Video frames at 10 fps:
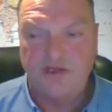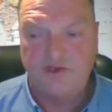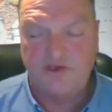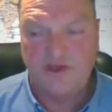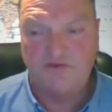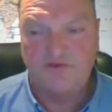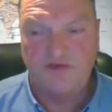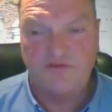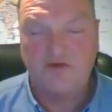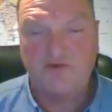because I was
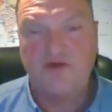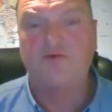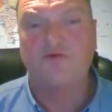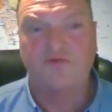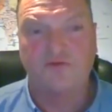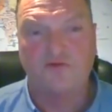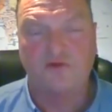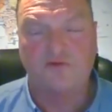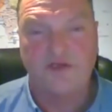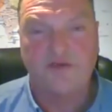going to be crippled through all
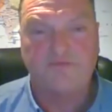of it.